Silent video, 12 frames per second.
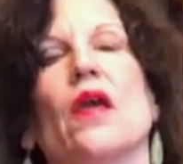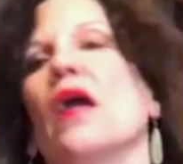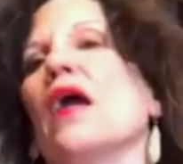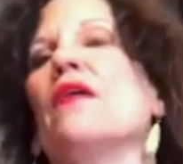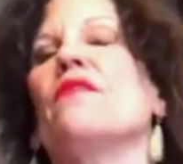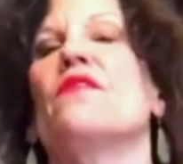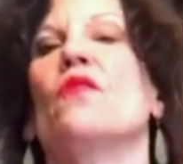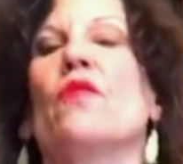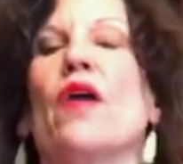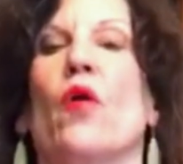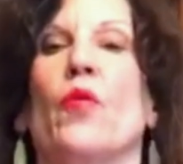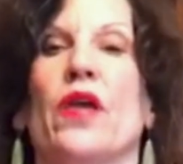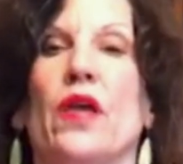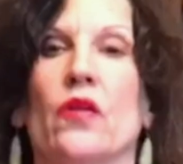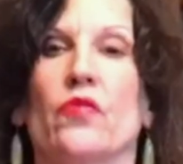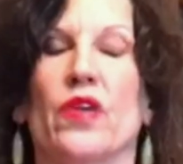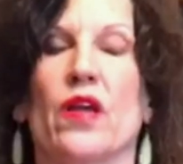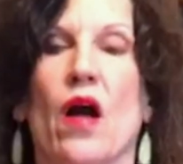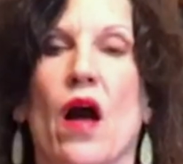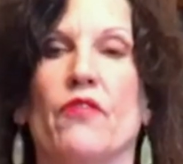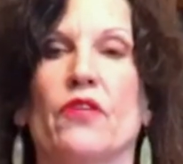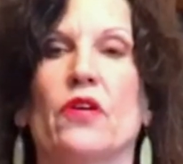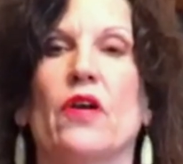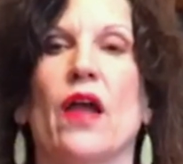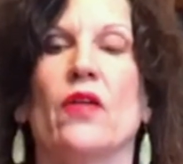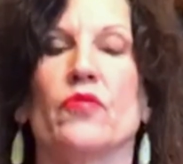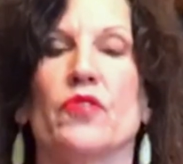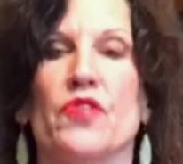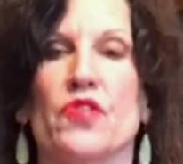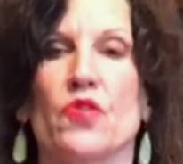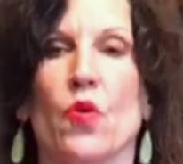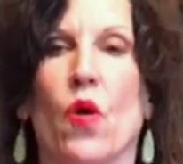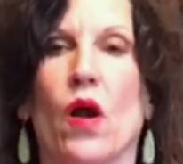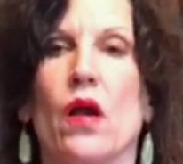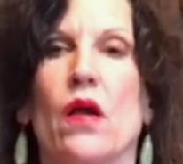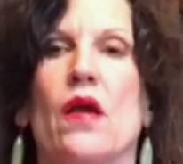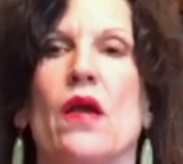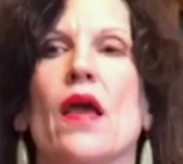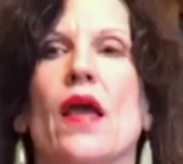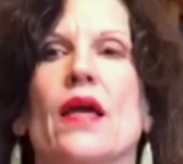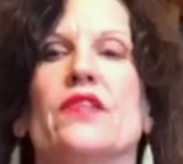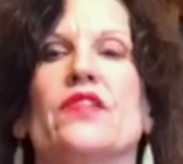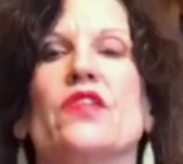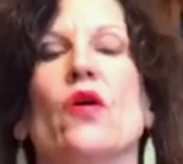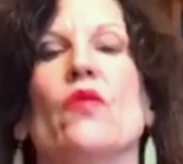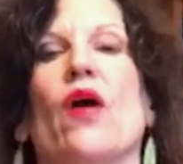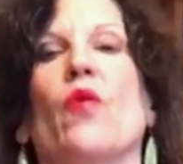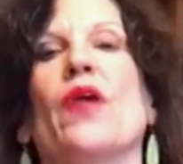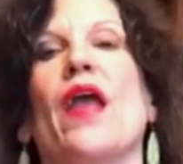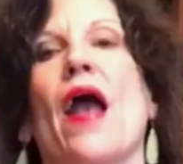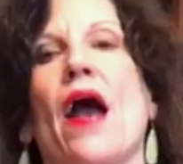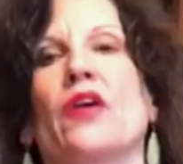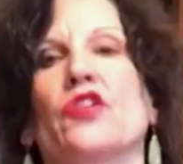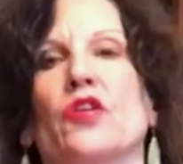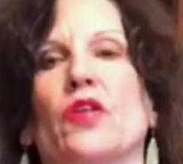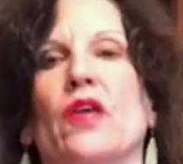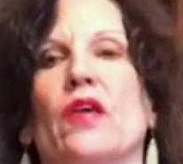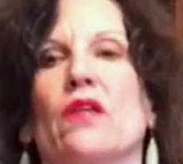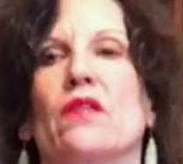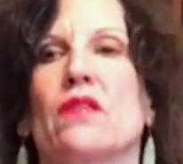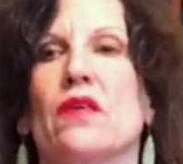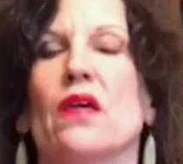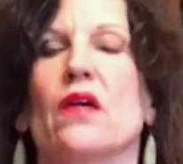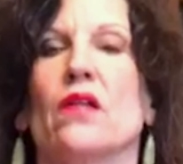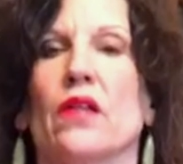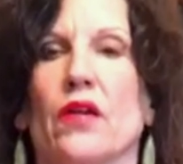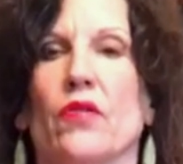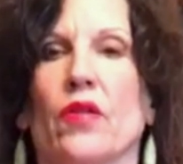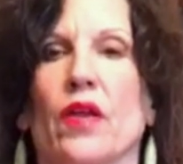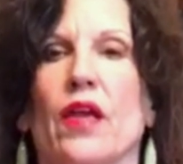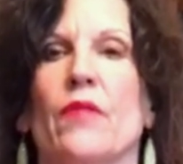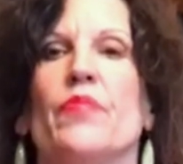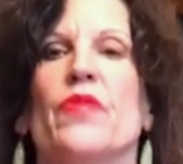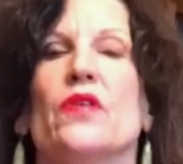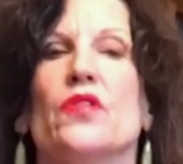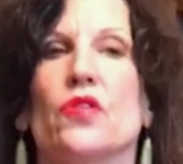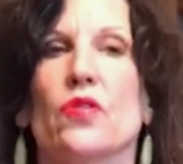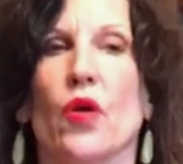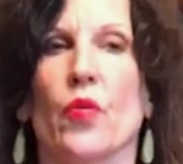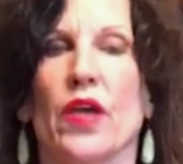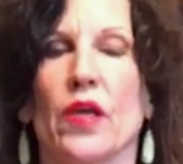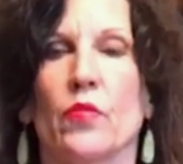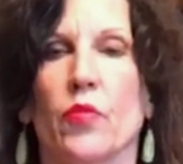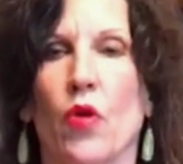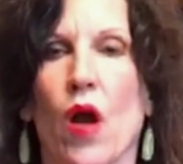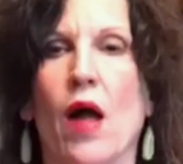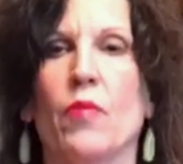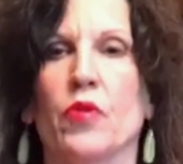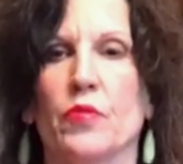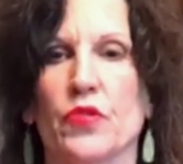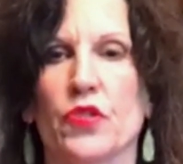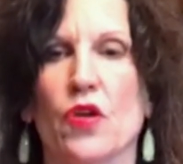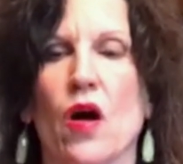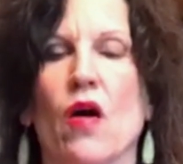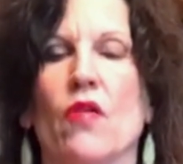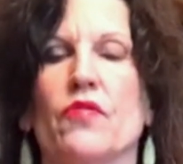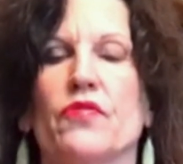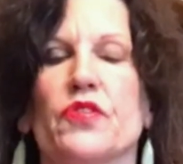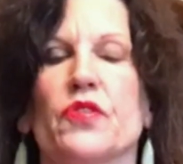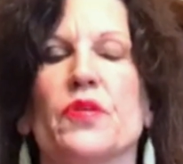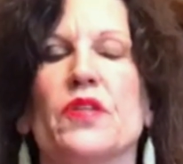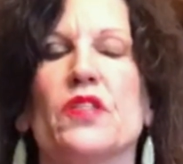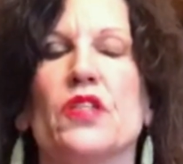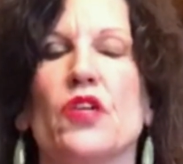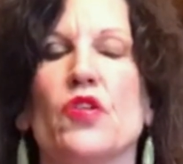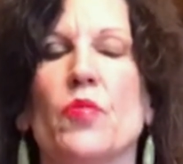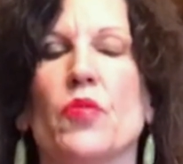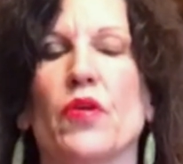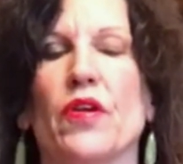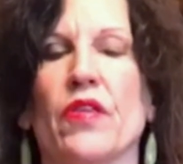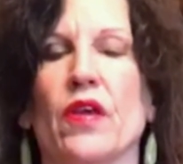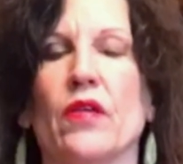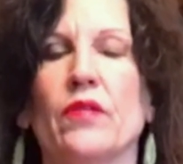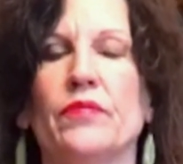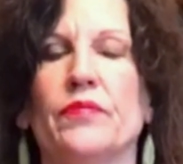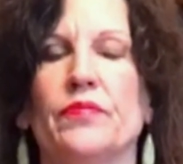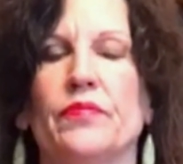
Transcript: and so that we can recover and restore, and so that we actually can think clearly, so that we can problem solve. So continue breathing.